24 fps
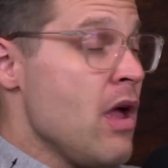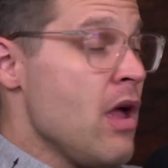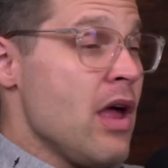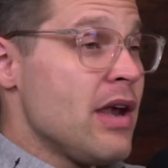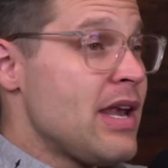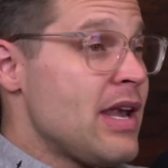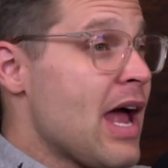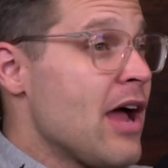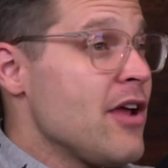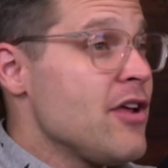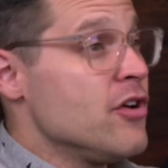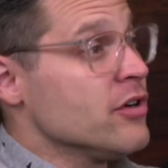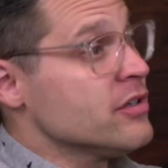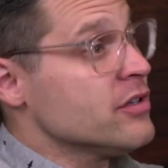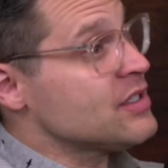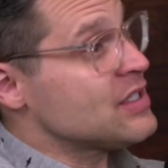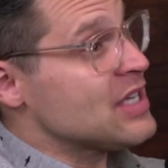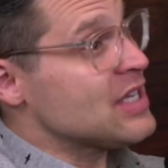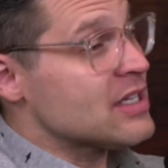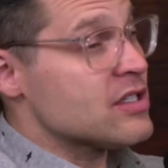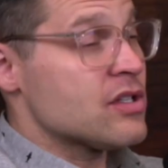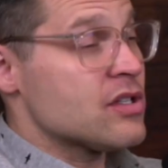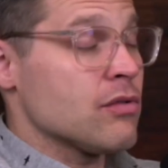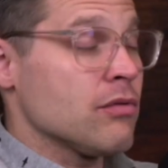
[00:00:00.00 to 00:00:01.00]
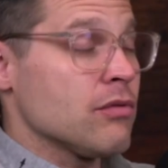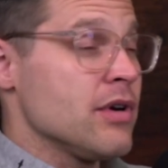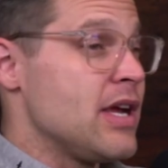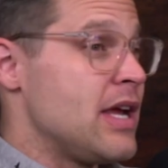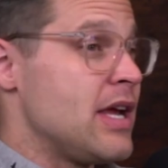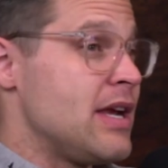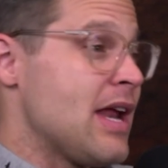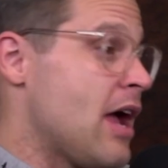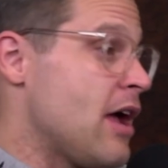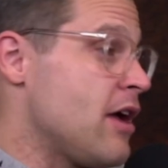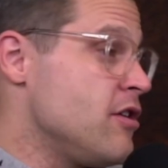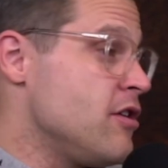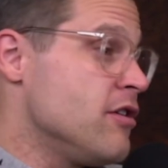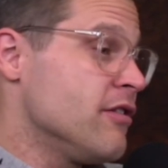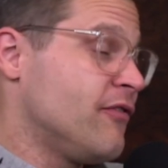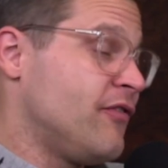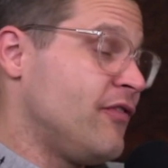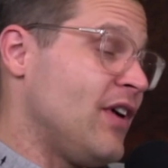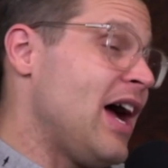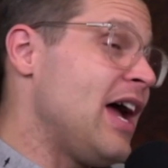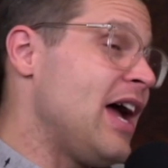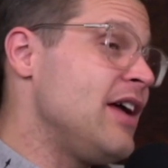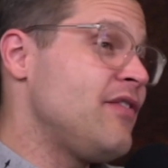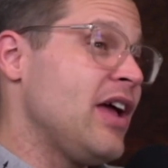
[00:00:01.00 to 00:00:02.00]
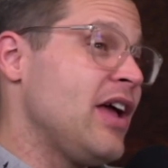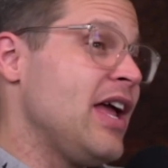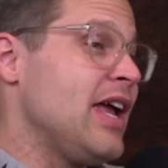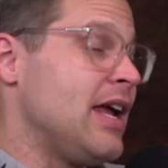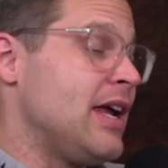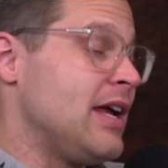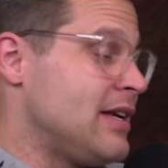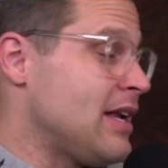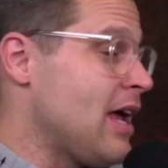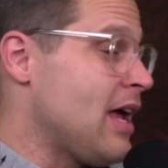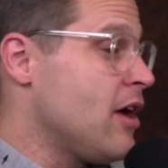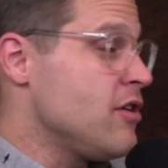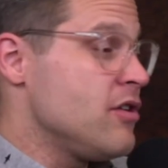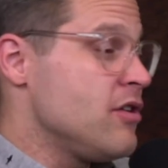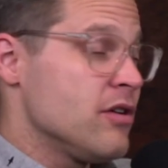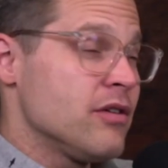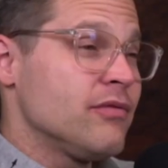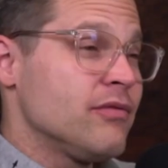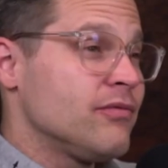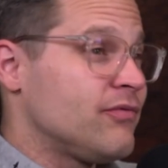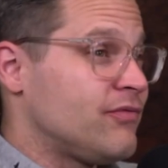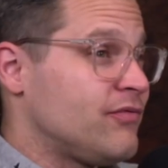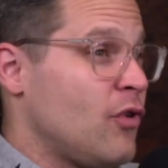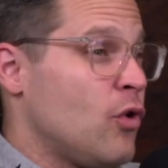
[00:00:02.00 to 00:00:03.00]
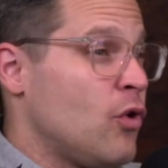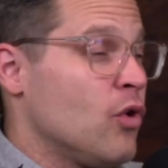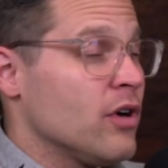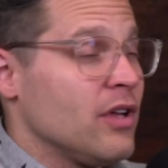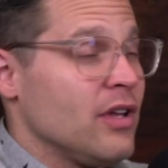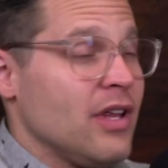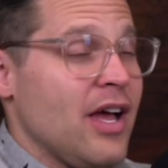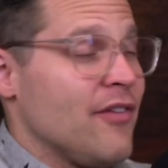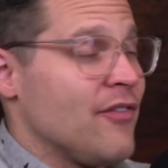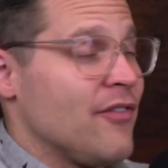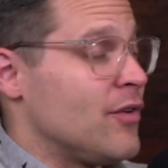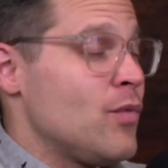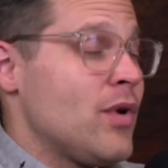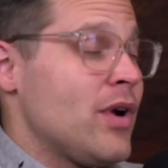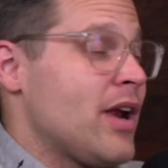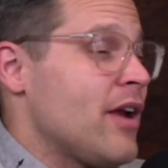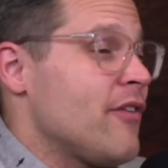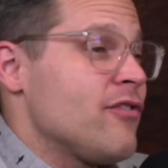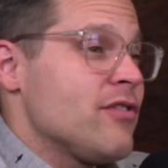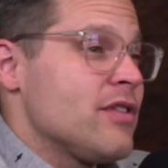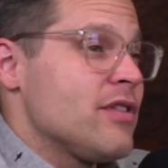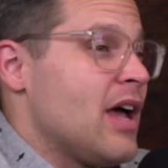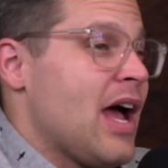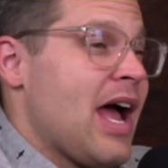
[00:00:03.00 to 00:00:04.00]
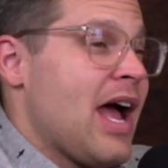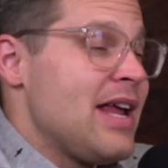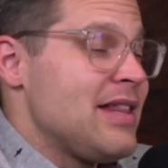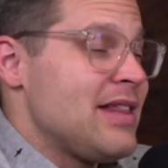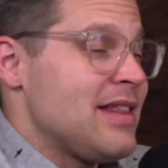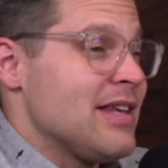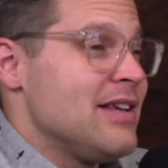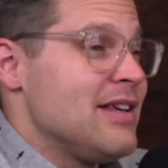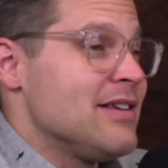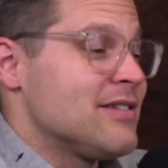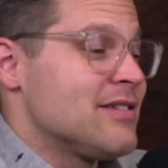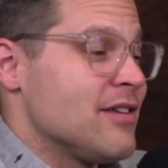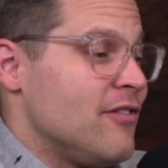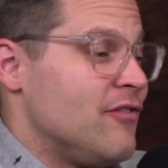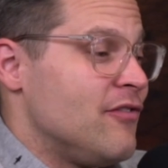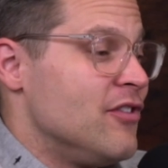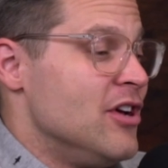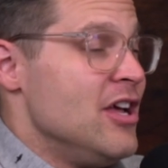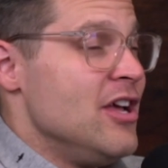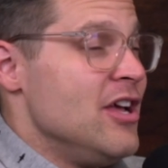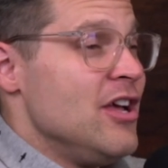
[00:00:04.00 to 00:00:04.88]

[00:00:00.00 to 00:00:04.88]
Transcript: Now you're 6'3", now you're 5'8", now you're 4'11", whatever the height is of